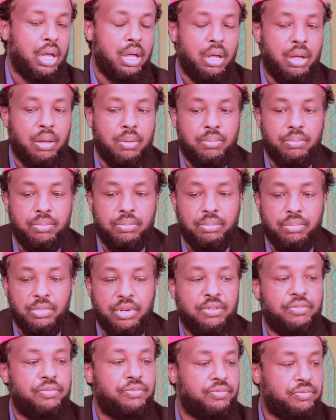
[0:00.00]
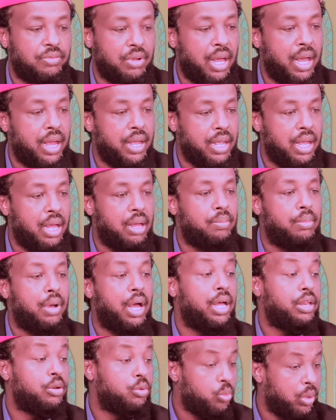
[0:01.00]
Um, if I
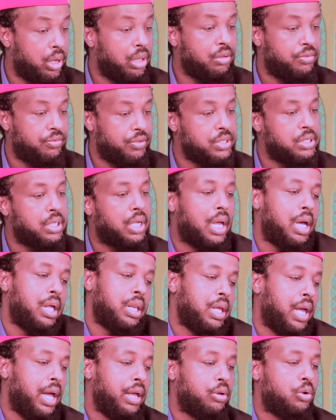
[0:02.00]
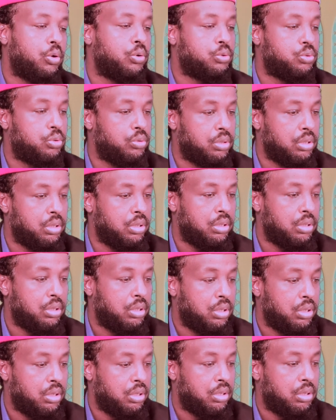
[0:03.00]
am unwell physically, I go to the
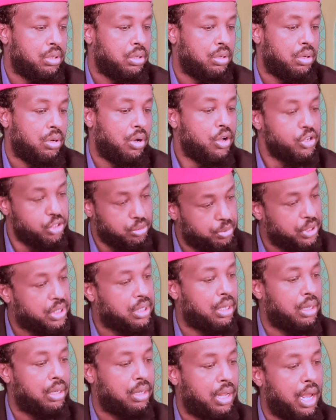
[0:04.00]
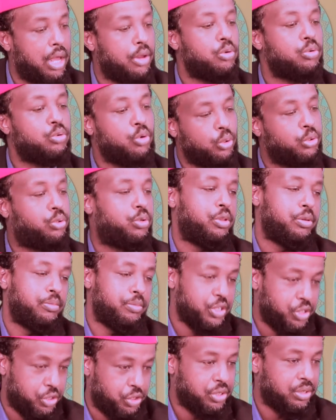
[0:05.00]
hospital. I don't go to
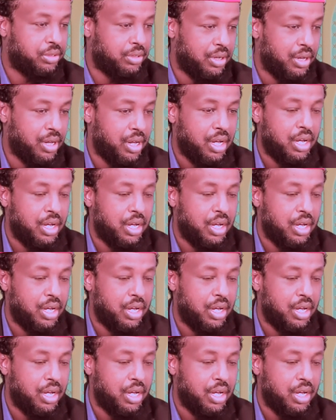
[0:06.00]
the masjid.